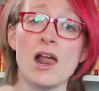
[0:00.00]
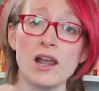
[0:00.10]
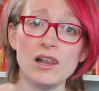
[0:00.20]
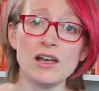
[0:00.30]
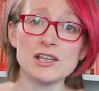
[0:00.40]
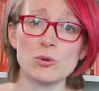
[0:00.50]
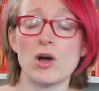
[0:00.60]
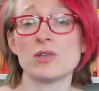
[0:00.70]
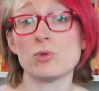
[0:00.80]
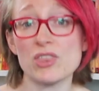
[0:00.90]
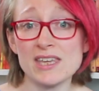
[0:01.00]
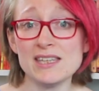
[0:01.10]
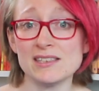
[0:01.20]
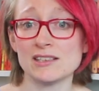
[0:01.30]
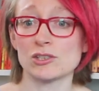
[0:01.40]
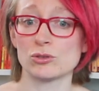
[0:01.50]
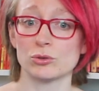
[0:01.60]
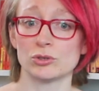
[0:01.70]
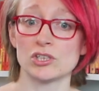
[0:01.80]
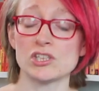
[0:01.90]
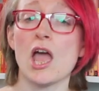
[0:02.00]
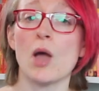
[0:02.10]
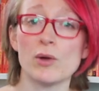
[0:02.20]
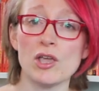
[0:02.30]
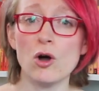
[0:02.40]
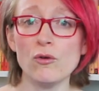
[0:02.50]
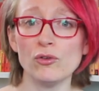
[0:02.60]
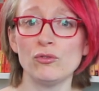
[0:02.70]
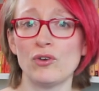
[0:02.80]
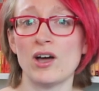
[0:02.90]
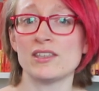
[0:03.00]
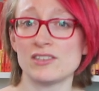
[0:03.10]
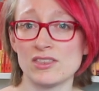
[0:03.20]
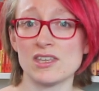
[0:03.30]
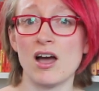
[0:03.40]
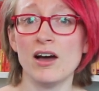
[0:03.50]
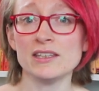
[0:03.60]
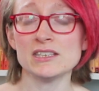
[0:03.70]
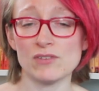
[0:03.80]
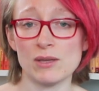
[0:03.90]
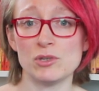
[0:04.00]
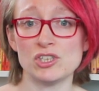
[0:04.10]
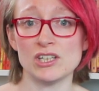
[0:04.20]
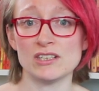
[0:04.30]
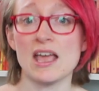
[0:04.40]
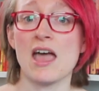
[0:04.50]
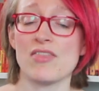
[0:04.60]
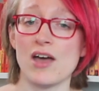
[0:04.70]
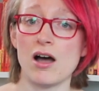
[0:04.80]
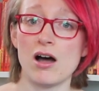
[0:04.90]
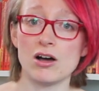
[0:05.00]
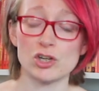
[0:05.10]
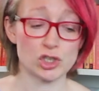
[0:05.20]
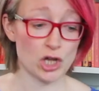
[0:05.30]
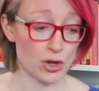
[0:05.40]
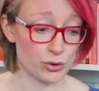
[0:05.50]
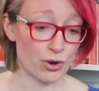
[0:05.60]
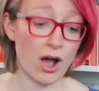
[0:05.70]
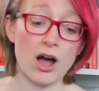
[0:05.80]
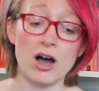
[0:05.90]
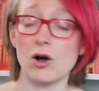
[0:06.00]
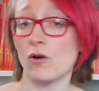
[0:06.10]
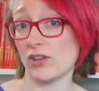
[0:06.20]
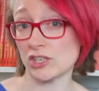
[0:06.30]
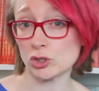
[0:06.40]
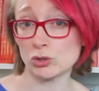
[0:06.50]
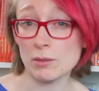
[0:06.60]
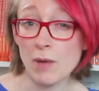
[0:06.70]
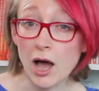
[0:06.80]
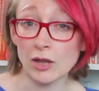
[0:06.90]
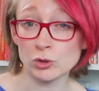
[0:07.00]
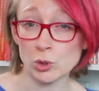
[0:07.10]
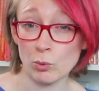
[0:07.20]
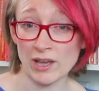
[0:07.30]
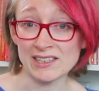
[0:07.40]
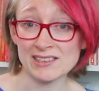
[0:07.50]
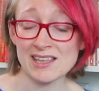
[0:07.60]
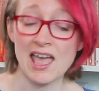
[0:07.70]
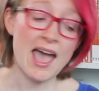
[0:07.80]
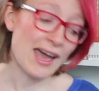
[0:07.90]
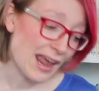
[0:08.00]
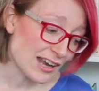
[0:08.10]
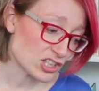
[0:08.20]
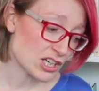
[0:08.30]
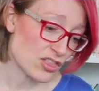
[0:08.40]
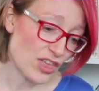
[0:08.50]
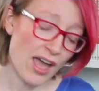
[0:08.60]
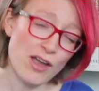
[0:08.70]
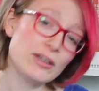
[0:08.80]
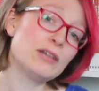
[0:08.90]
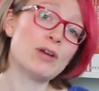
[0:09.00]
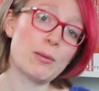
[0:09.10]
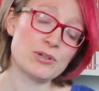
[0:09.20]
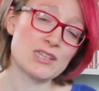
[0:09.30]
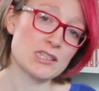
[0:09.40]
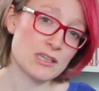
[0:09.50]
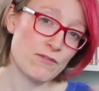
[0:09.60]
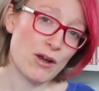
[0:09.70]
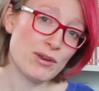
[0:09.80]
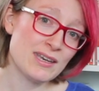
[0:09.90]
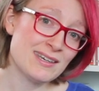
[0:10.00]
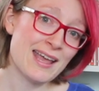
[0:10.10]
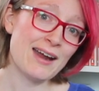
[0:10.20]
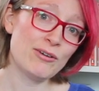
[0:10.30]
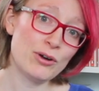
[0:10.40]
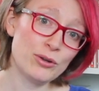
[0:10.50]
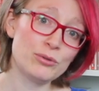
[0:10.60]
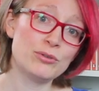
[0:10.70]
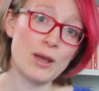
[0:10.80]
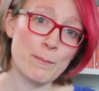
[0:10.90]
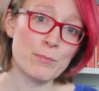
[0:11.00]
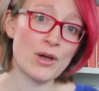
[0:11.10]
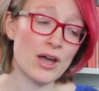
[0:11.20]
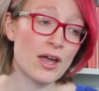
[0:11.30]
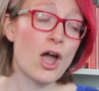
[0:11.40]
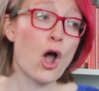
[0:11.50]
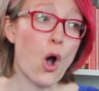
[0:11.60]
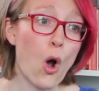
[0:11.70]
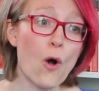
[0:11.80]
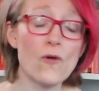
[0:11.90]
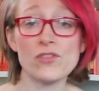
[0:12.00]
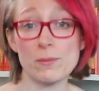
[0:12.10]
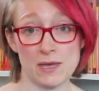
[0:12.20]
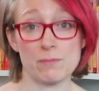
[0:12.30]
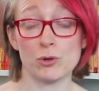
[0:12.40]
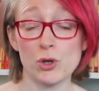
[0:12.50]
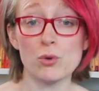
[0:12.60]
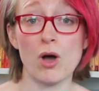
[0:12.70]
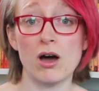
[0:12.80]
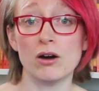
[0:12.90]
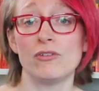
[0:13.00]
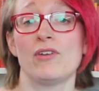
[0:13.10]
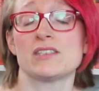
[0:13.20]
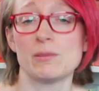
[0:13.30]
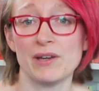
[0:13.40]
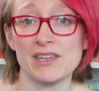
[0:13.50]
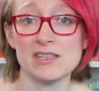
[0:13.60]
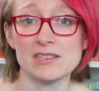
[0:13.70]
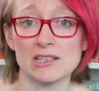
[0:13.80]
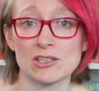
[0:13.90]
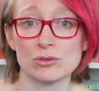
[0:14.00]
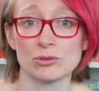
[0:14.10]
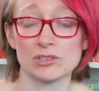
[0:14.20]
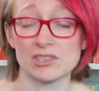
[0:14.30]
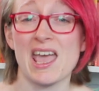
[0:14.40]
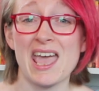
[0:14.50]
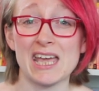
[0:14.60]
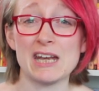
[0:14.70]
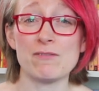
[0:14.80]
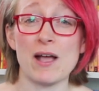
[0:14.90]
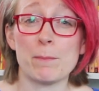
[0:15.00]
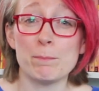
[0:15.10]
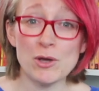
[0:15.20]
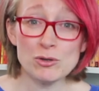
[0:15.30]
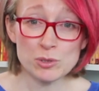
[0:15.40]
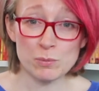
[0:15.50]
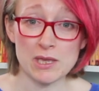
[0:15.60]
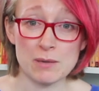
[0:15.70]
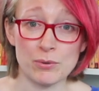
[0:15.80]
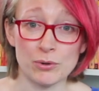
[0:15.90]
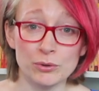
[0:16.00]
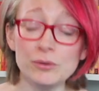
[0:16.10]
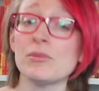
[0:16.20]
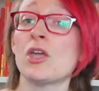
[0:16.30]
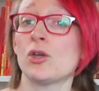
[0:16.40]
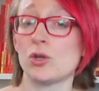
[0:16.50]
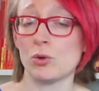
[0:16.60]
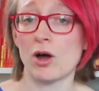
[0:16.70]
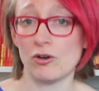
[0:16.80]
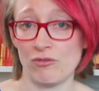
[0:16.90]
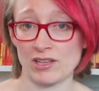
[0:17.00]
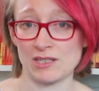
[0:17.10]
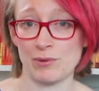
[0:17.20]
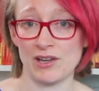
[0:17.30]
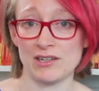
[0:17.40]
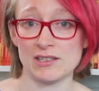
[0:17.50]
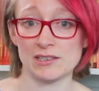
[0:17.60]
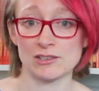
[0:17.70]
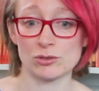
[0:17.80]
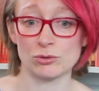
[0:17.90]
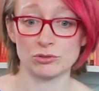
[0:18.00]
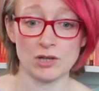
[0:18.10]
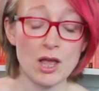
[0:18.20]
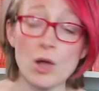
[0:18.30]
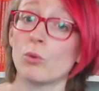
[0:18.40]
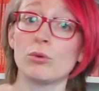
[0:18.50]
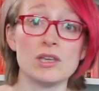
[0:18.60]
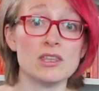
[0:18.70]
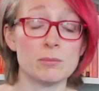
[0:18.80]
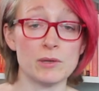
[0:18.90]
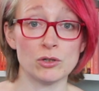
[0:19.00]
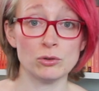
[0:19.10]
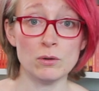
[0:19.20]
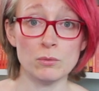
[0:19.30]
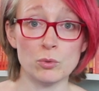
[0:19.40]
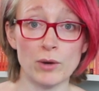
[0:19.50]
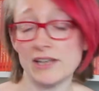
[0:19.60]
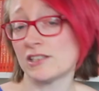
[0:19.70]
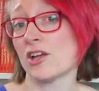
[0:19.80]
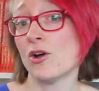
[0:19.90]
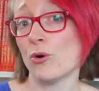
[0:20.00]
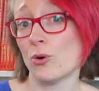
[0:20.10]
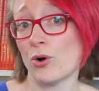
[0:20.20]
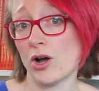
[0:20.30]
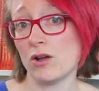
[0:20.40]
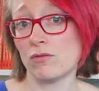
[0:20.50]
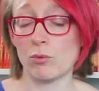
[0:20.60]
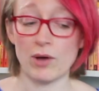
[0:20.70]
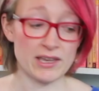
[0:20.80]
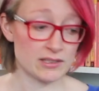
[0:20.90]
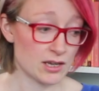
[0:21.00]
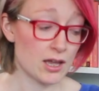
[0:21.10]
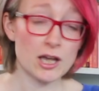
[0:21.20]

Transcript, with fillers: Likewise, with eating disorders, we often find that the kinds of images that are shown are of extreme underweight. And actually, that only represents a very narrow number of the people who are affected by eating disorders. And in fact, most people who are affected by an eating disorder will either be a normal weight or overweight.